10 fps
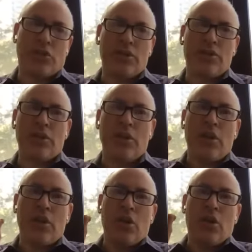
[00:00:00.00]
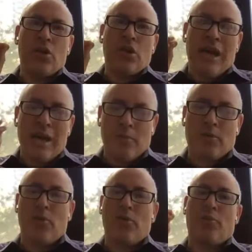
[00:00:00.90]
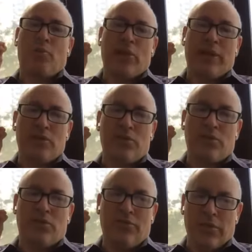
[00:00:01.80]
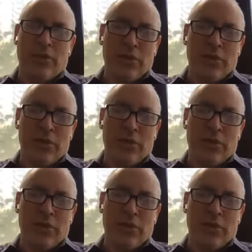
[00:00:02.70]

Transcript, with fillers: Jason. Sure. Hyper growth brings very